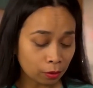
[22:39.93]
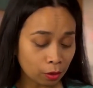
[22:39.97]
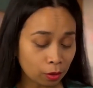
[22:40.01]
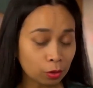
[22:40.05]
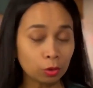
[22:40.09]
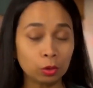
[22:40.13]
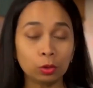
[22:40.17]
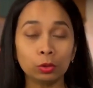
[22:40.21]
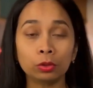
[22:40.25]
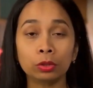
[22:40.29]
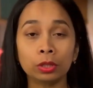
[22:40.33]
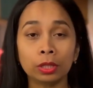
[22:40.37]

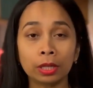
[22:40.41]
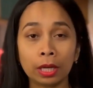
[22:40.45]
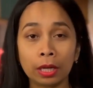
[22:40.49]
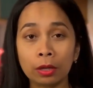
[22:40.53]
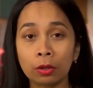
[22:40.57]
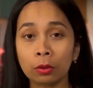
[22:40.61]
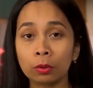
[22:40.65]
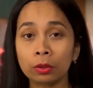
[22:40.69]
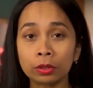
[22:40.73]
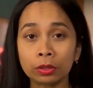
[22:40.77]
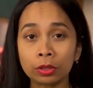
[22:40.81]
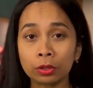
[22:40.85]
to do
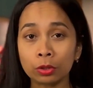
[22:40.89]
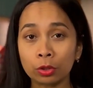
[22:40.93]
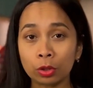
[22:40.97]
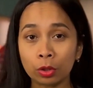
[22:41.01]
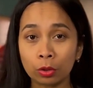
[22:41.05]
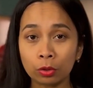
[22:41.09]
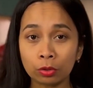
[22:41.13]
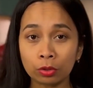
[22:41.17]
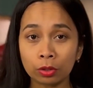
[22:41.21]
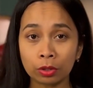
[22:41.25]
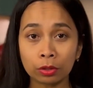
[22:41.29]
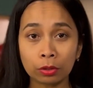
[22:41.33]
together with the
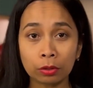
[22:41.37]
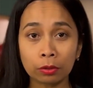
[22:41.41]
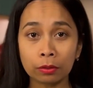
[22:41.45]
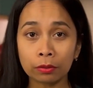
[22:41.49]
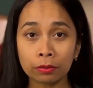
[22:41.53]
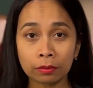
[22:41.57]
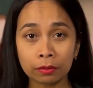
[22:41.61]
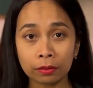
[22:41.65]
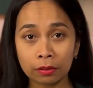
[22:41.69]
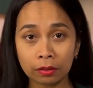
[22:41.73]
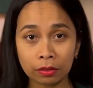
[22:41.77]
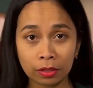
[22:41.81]
children,
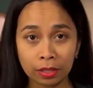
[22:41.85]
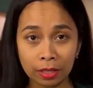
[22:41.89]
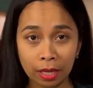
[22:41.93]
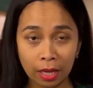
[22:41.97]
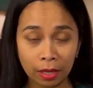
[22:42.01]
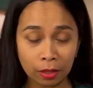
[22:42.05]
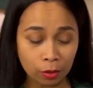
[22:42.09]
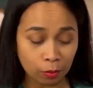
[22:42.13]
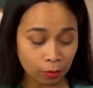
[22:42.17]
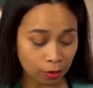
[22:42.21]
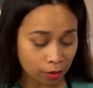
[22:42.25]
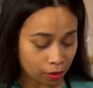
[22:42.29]

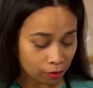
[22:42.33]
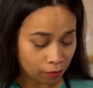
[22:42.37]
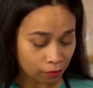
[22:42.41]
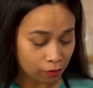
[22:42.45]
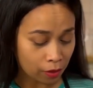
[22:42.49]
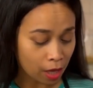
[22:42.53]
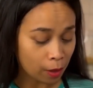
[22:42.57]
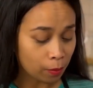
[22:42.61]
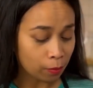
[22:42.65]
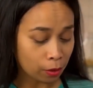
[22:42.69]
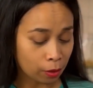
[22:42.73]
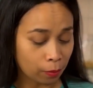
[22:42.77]
together with the
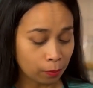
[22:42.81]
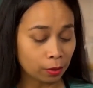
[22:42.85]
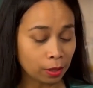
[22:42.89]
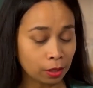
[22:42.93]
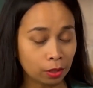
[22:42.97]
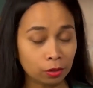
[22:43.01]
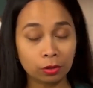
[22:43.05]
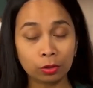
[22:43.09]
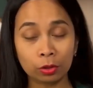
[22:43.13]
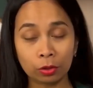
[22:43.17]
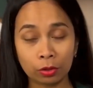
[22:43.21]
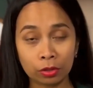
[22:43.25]
family,
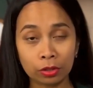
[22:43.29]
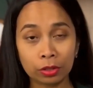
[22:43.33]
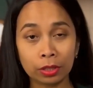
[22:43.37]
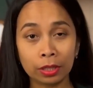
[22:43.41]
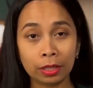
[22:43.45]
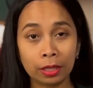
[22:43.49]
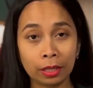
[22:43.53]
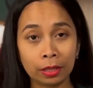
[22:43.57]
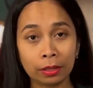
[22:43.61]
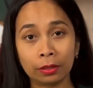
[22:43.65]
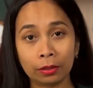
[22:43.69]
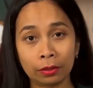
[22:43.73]
because you
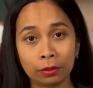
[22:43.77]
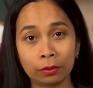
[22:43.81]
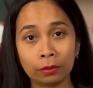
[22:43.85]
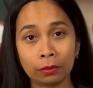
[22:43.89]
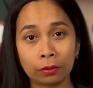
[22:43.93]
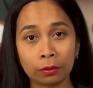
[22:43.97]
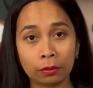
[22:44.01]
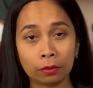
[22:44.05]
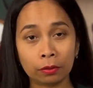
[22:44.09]
see it